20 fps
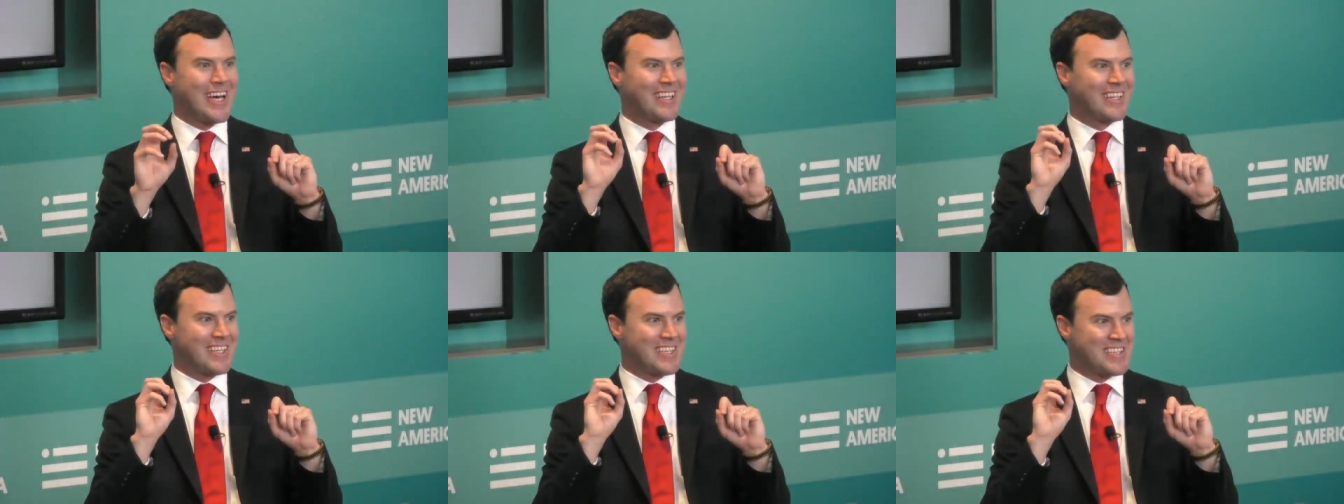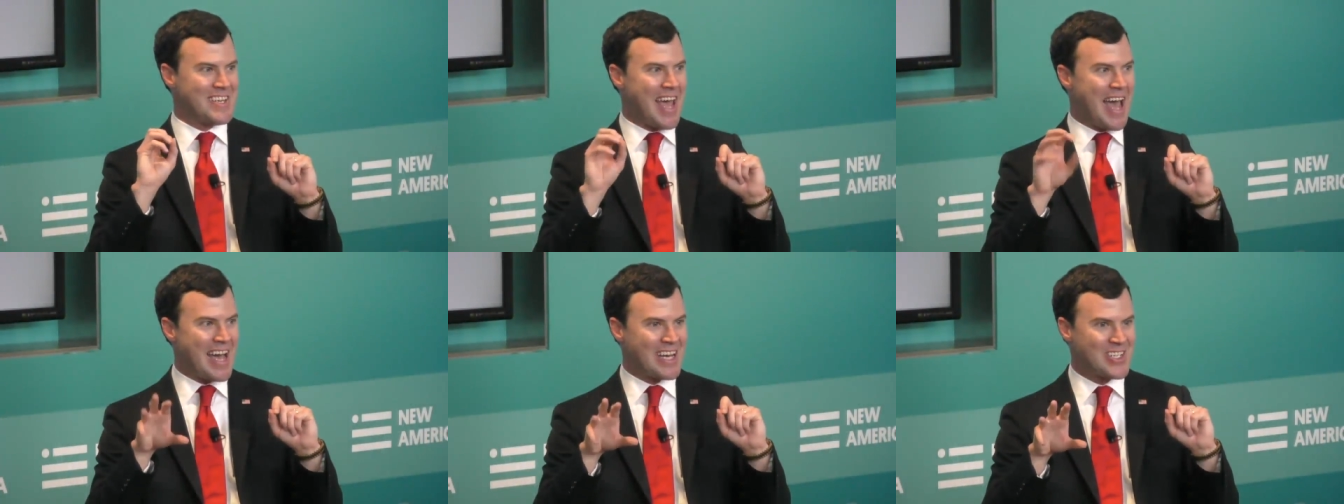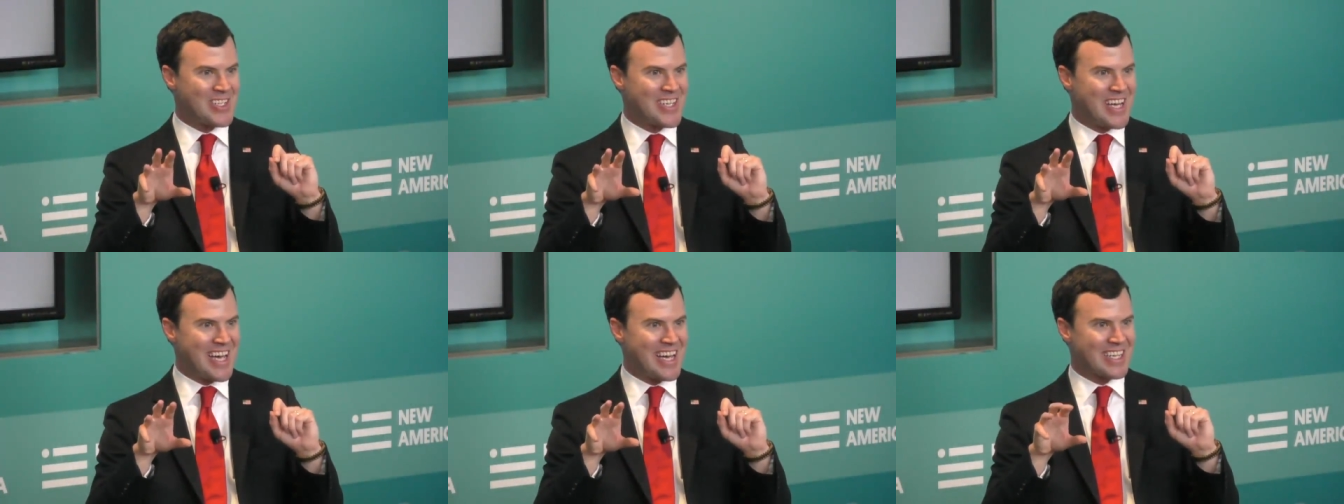out these
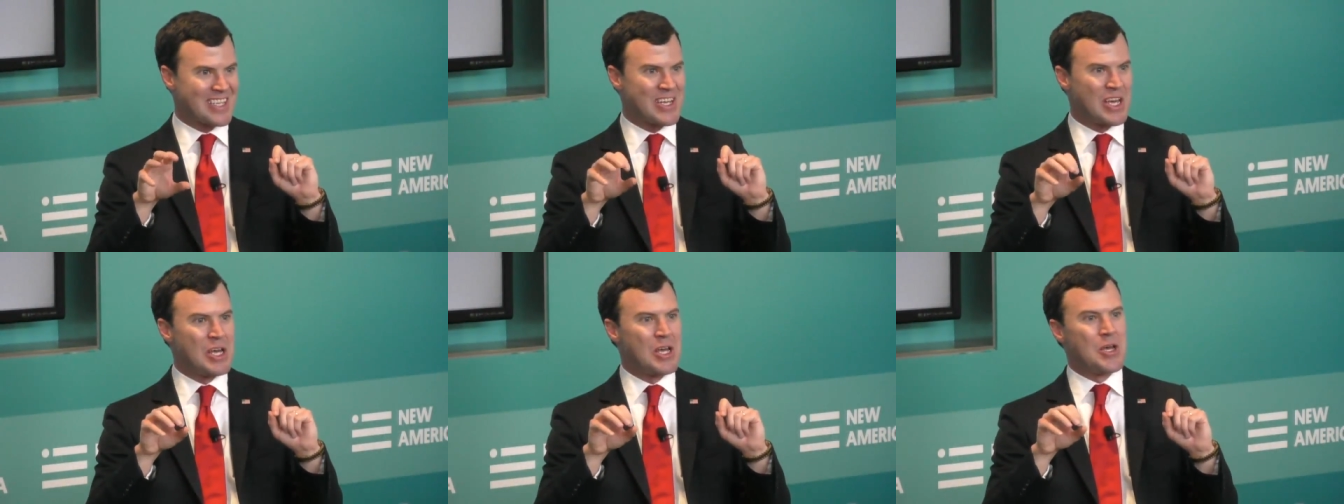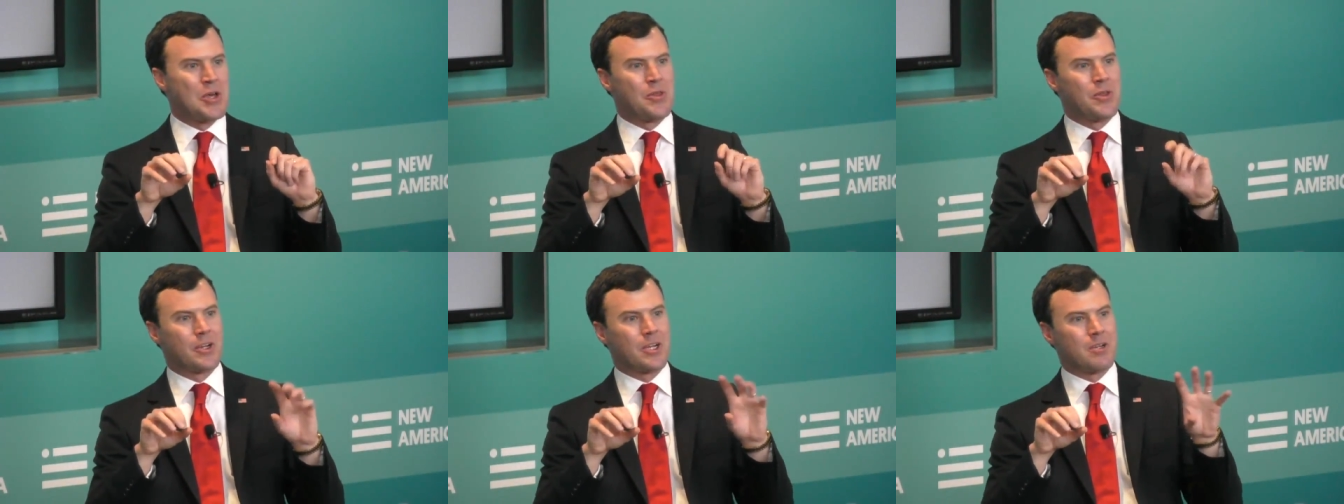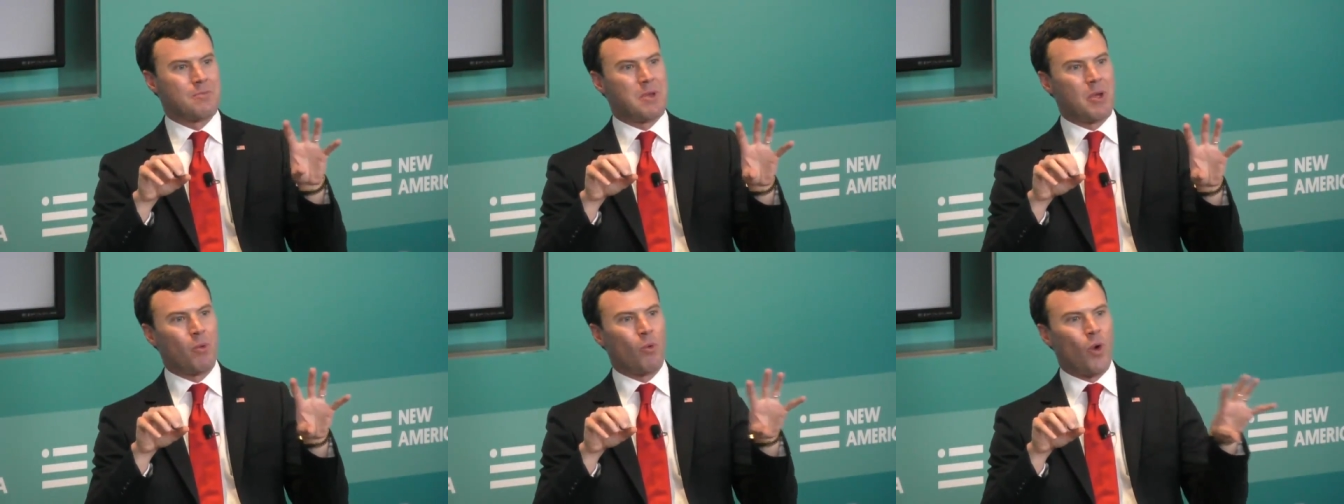hashtags. They're
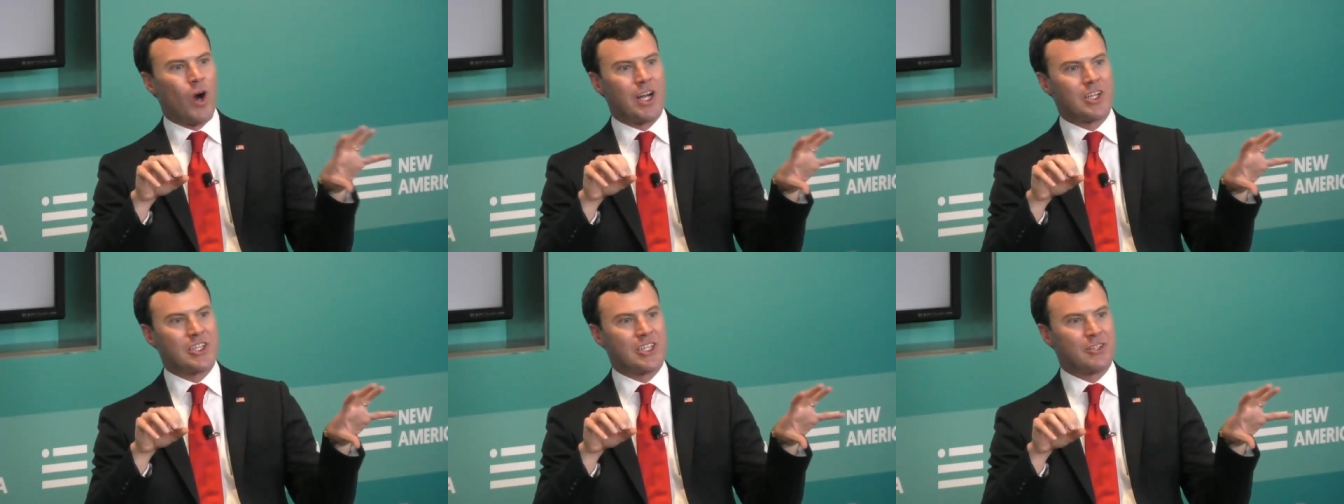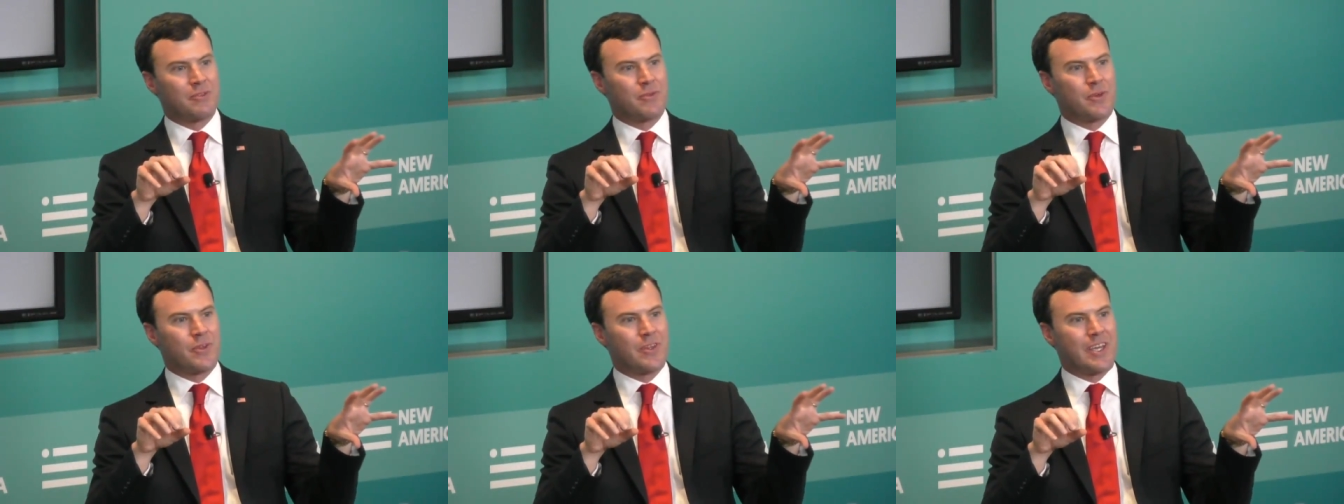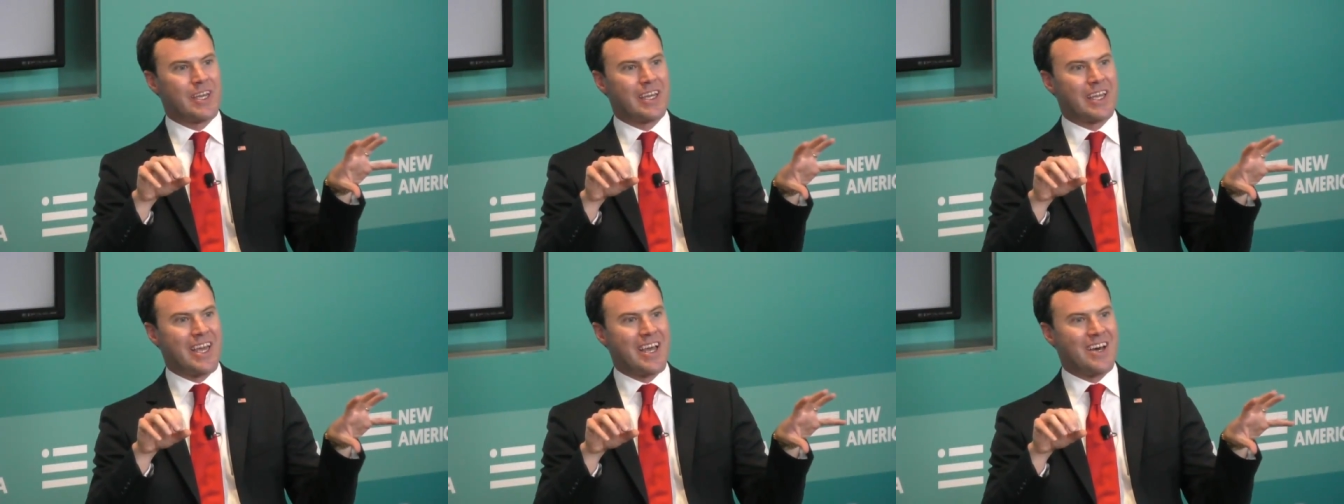going to be watching for
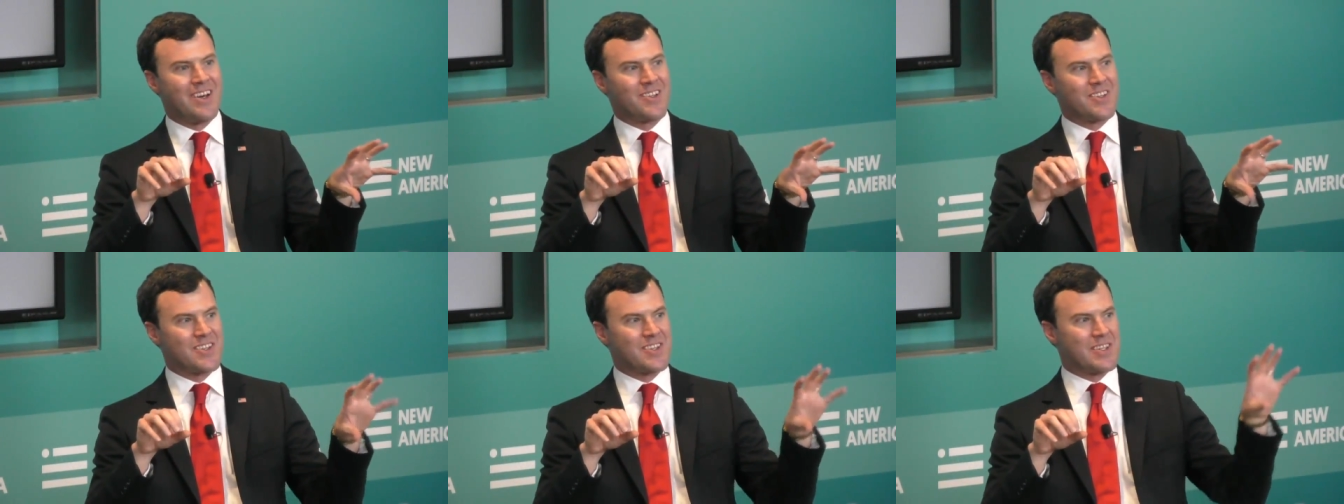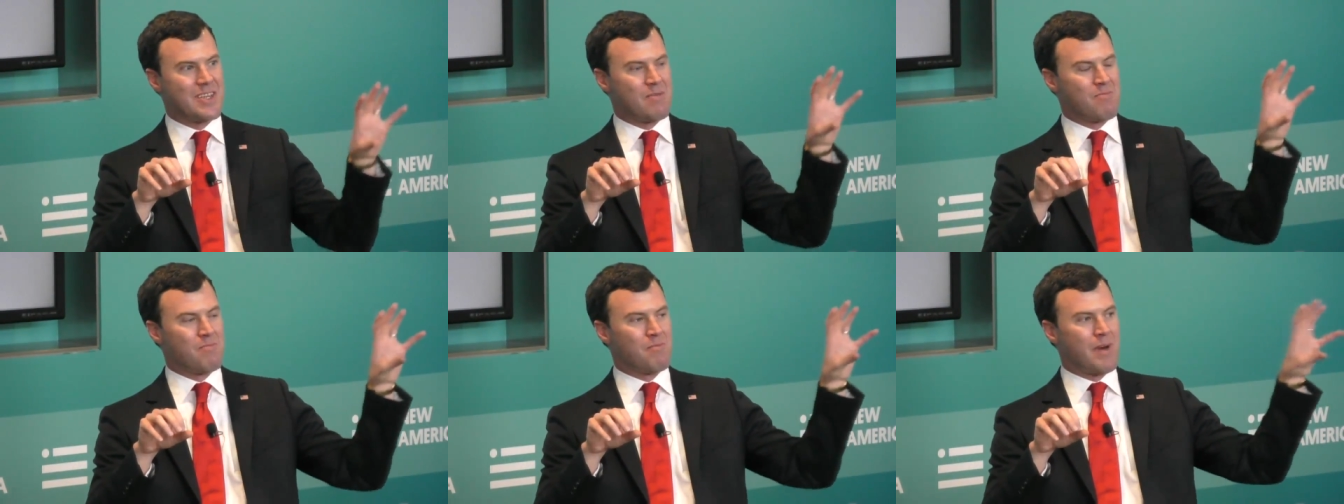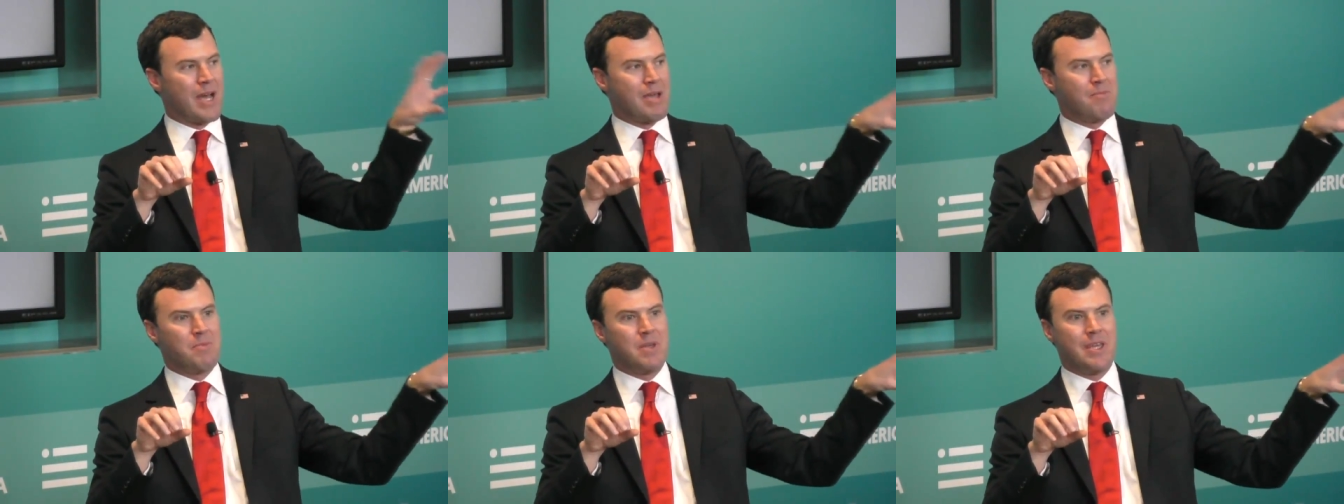the accounts that
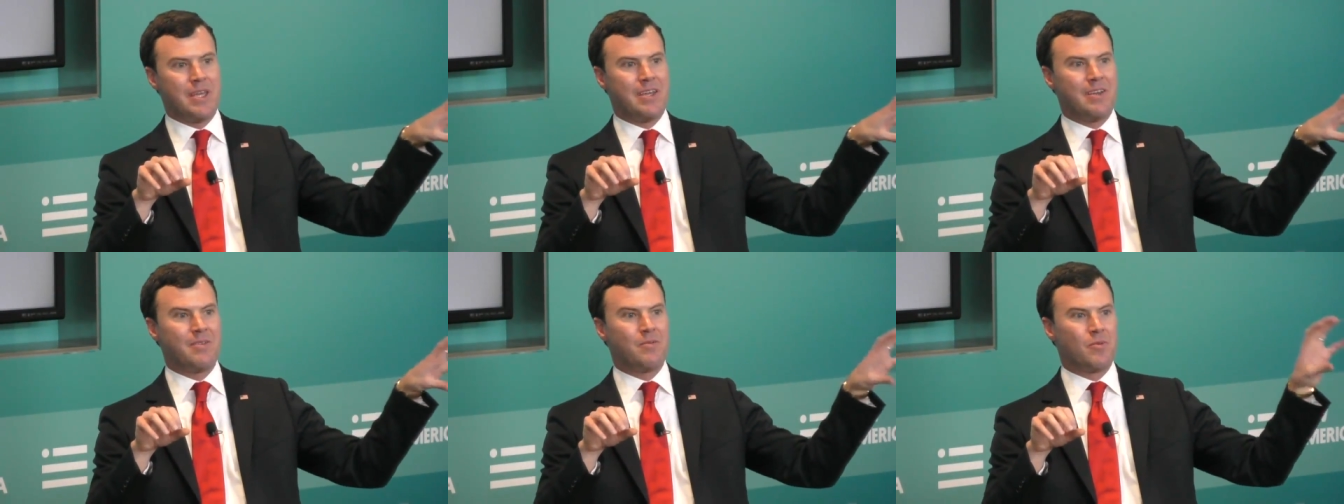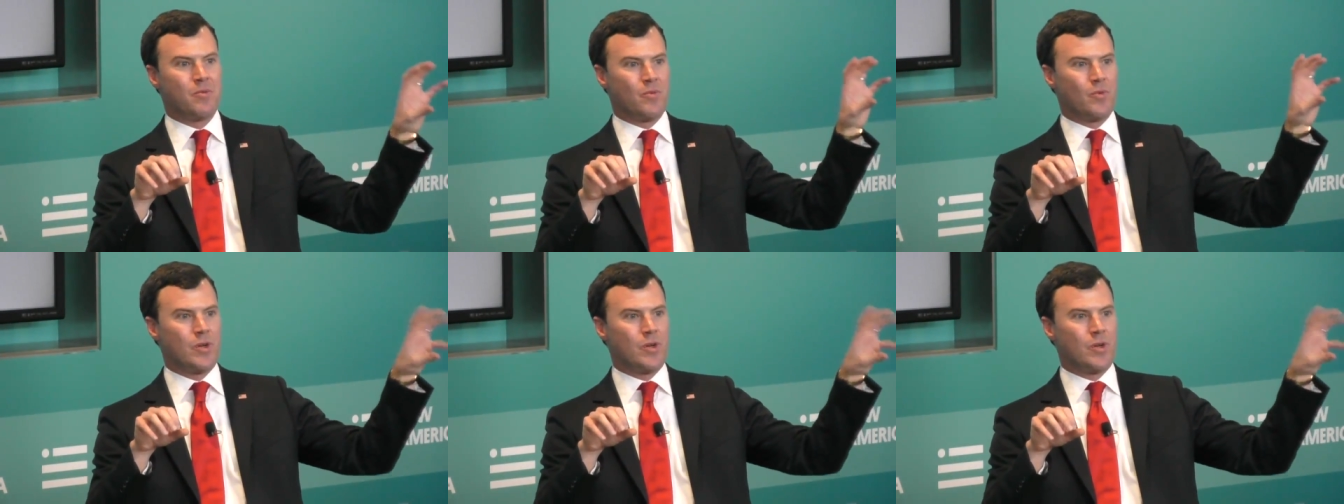might be